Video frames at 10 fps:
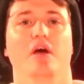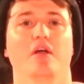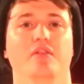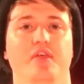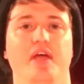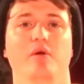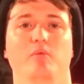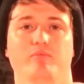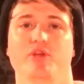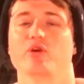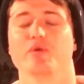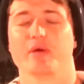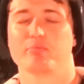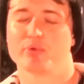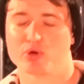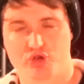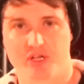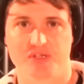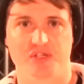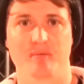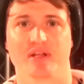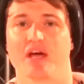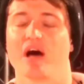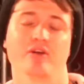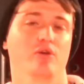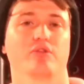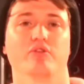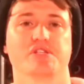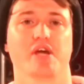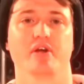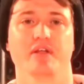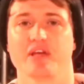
And they, you know, they're portraying this gimmick. They're anti-authoritarian.